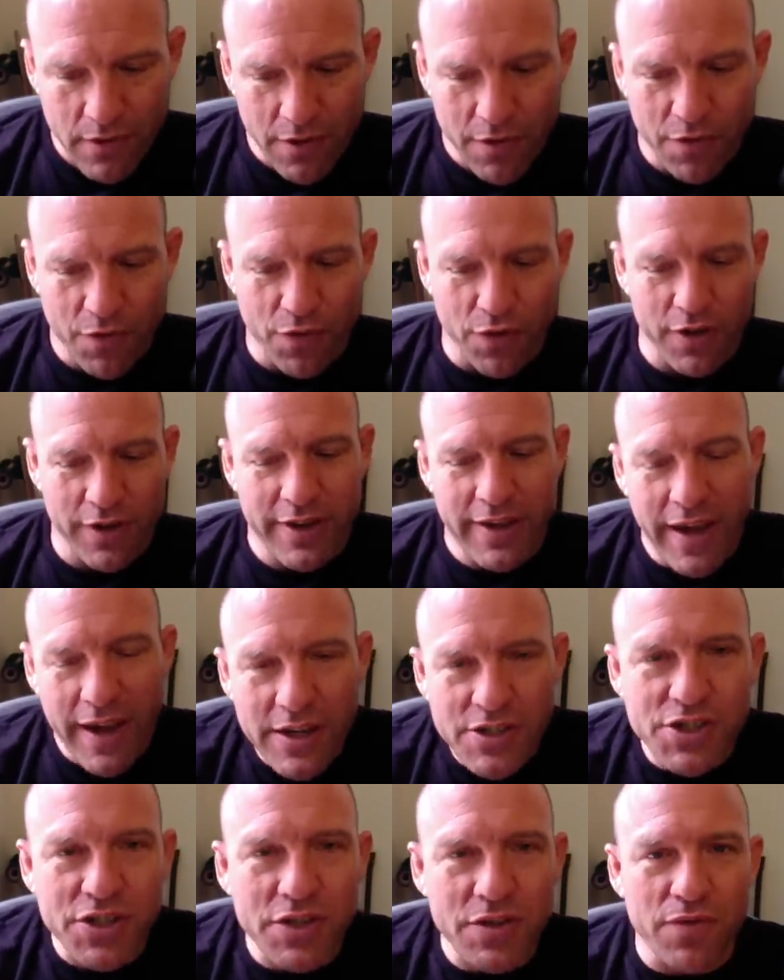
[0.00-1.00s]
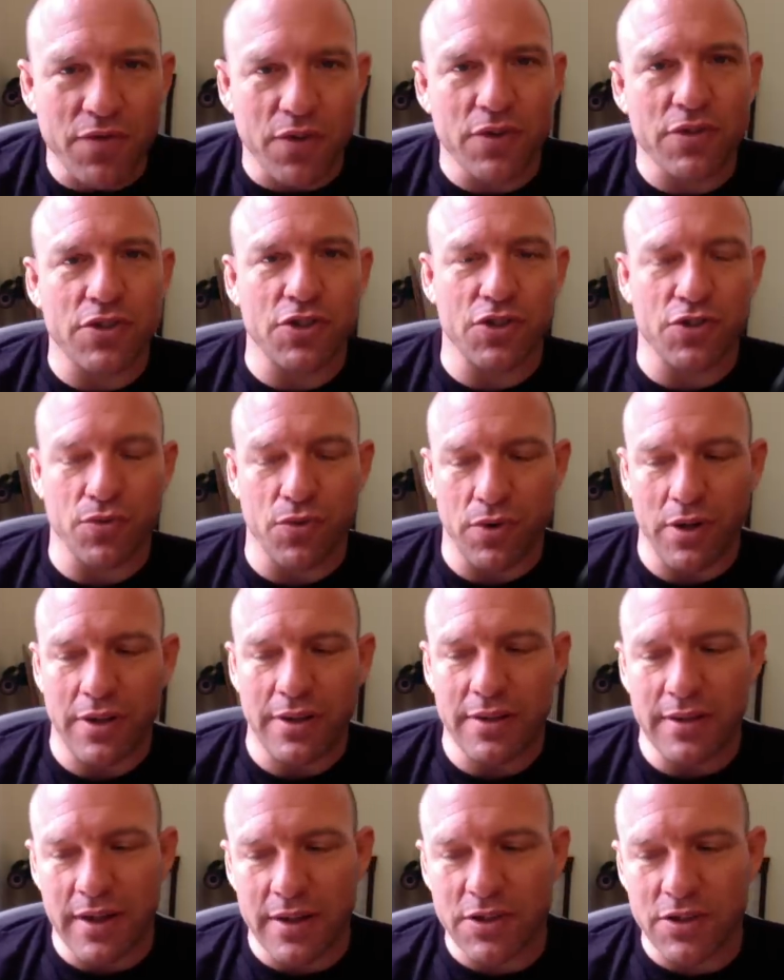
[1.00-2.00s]
for Gaethje versus Cerrone,
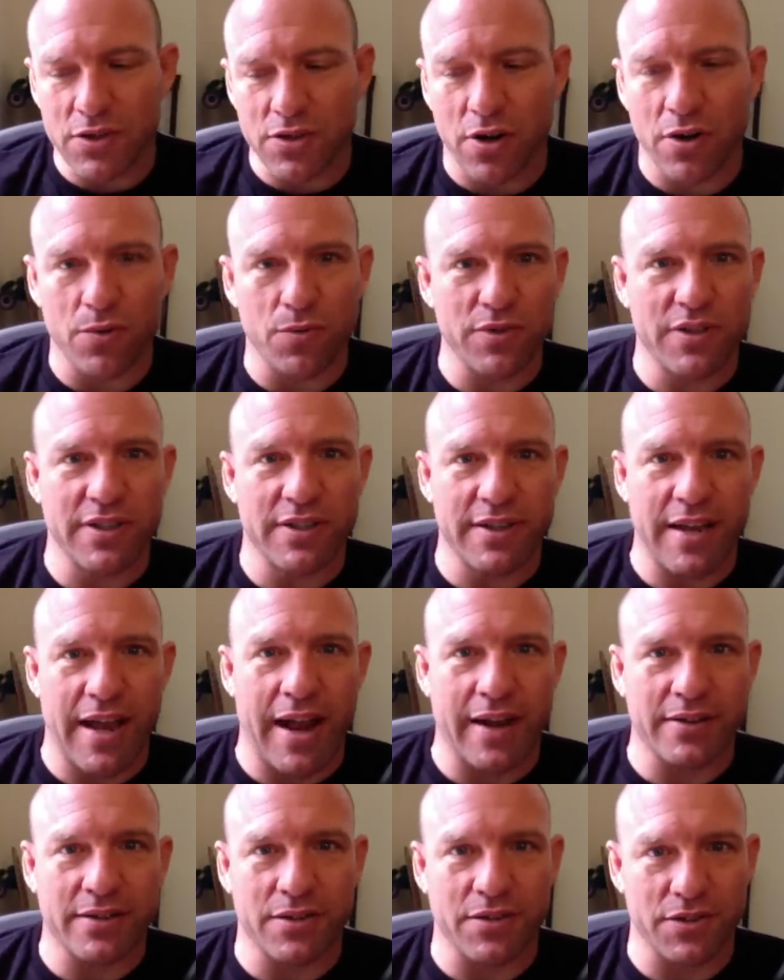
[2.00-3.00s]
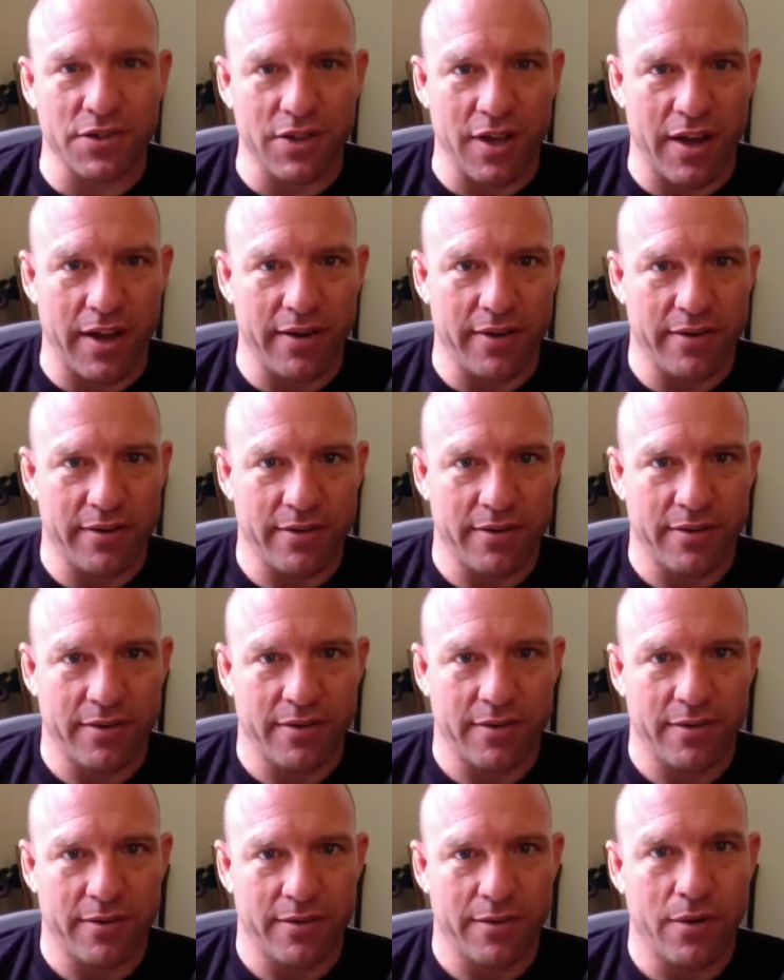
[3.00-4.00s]
let's start with the tactical side.
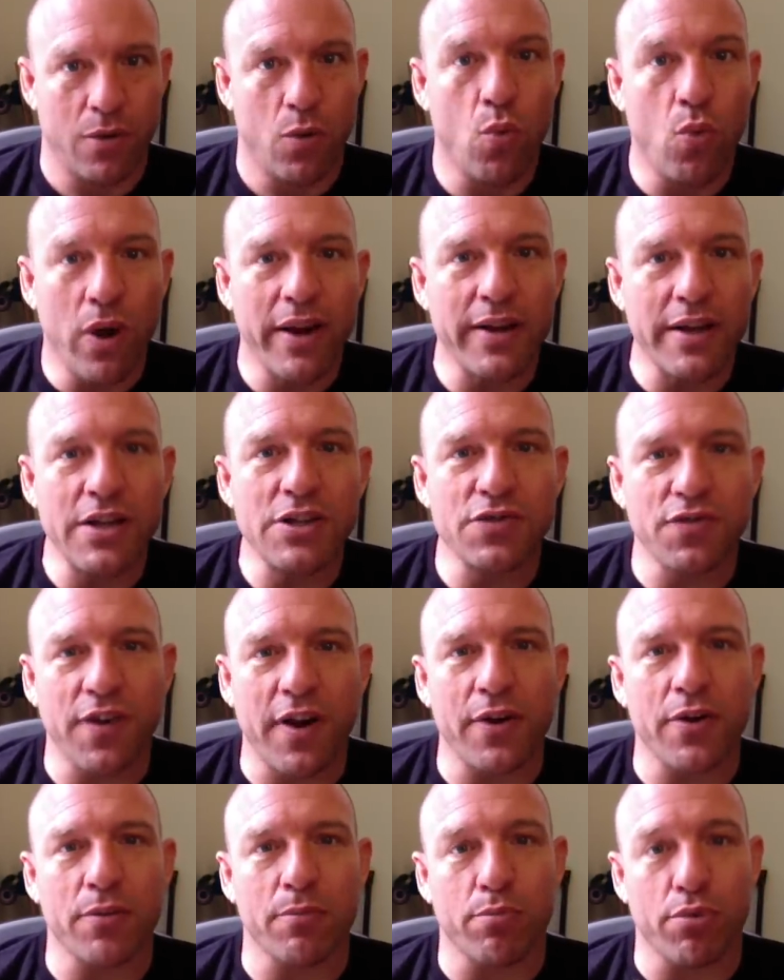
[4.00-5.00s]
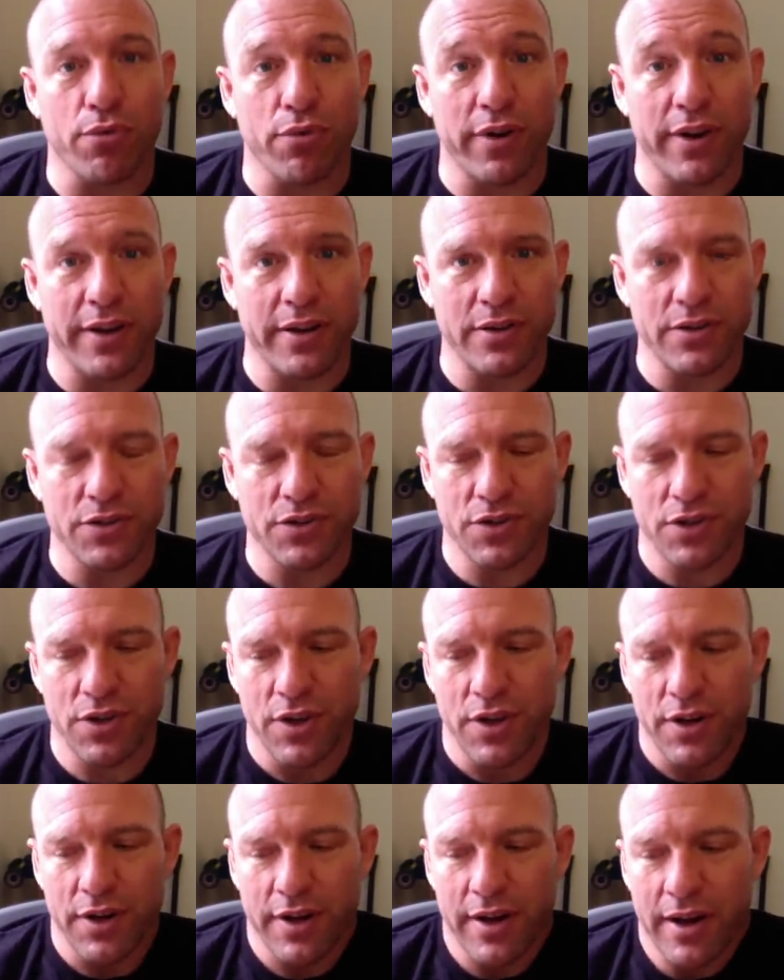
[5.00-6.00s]
What each fighter brings.
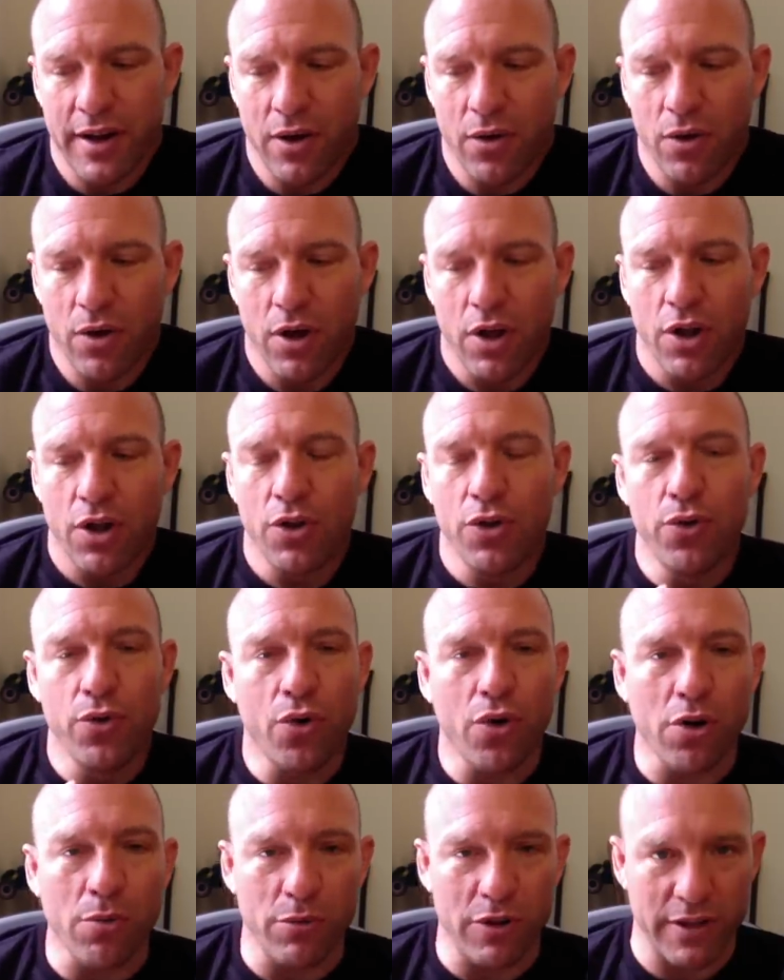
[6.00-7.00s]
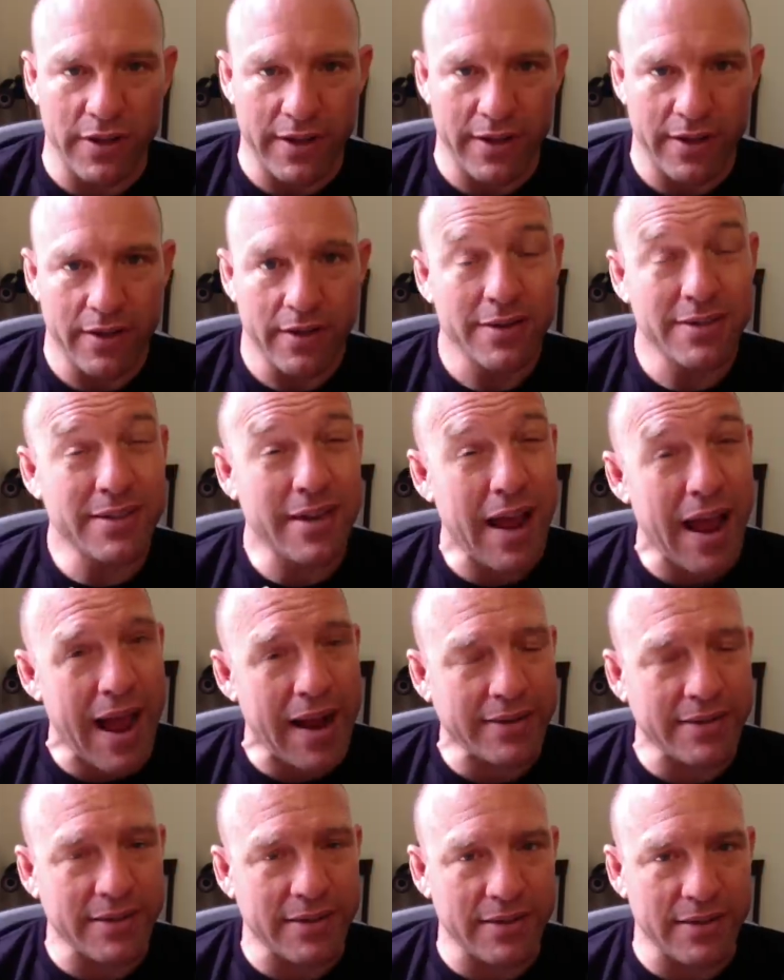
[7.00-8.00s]
Now, normally,
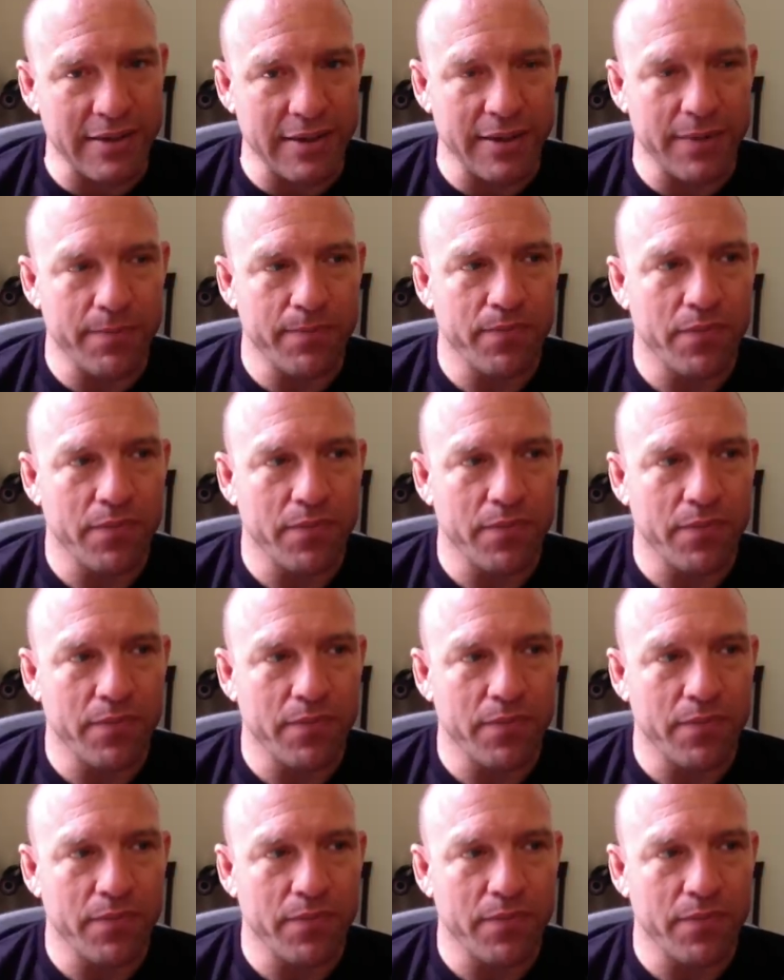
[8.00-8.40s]
tactically,